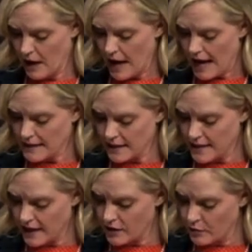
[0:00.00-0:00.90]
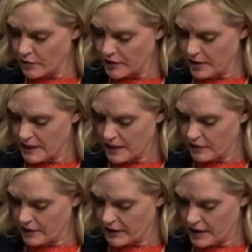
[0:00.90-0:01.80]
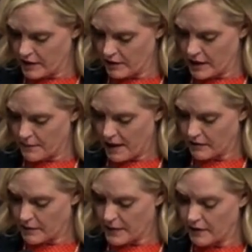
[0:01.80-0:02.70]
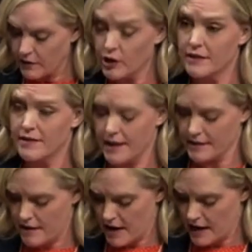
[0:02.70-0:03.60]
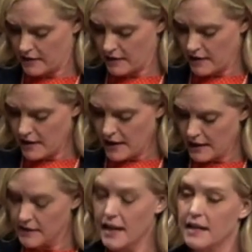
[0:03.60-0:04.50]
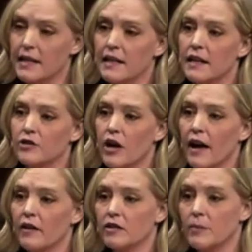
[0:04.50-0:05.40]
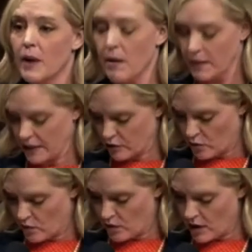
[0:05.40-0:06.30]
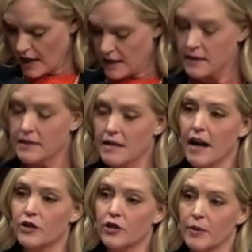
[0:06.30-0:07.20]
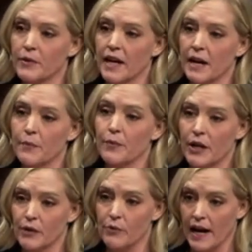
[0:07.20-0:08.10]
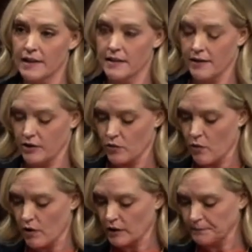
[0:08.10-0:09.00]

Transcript: As I said in the Rules Committee during the hearing about the bill just last night, sending a child to public school does not terminate parental rights at the door.